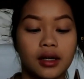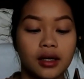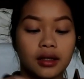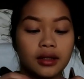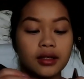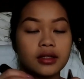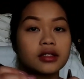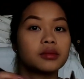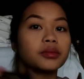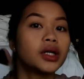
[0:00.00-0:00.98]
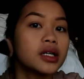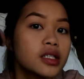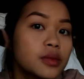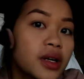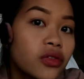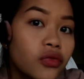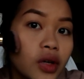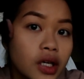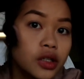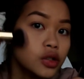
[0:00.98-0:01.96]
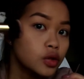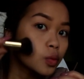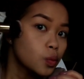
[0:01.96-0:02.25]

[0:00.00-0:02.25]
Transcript: I like to bronze my face.